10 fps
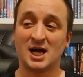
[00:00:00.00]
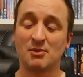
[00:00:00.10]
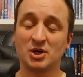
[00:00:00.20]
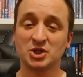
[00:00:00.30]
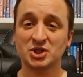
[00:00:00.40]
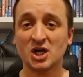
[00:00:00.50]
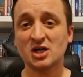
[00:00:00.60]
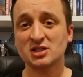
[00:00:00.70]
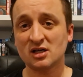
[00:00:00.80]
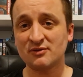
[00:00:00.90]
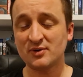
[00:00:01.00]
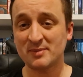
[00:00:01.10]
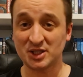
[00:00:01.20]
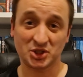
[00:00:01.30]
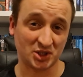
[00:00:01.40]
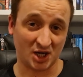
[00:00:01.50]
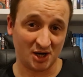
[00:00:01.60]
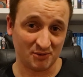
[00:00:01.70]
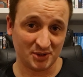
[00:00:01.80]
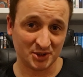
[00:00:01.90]
I'm going to start off with my
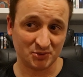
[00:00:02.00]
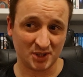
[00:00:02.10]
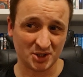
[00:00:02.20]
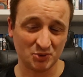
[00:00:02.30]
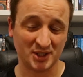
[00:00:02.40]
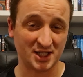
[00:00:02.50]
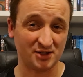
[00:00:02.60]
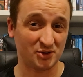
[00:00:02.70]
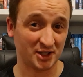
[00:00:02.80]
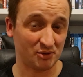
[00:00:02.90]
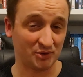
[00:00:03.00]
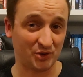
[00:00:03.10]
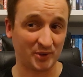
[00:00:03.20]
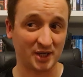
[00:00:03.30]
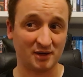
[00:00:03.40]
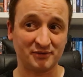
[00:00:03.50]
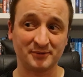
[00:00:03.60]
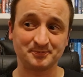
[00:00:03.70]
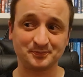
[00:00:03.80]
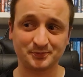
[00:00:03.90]
Star Wars ones, which I only own three
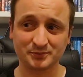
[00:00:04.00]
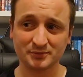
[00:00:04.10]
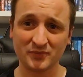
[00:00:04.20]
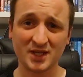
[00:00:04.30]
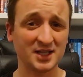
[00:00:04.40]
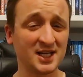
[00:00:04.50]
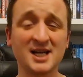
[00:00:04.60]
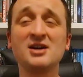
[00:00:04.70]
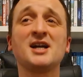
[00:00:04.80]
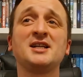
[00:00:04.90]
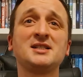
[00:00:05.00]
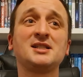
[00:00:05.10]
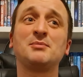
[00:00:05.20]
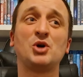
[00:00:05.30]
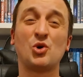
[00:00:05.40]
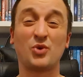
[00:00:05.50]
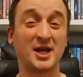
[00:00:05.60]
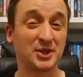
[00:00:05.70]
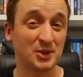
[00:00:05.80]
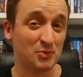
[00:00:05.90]
of. Then I'll get into the more
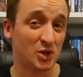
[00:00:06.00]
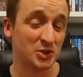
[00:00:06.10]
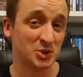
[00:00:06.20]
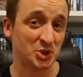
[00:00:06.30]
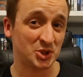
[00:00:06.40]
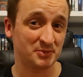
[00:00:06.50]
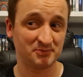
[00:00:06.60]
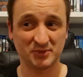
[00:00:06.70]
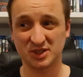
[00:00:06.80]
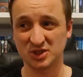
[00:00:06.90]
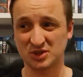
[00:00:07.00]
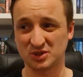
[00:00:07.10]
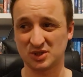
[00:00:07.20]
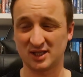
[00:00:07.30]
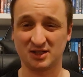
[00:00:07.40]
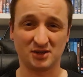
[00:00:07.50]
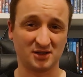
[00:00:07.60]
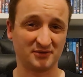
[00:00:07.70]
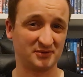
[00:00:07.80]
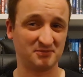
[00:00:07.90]
random ones, which is just like
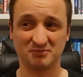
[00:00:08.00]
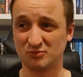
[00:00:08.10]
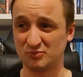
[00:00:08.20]
off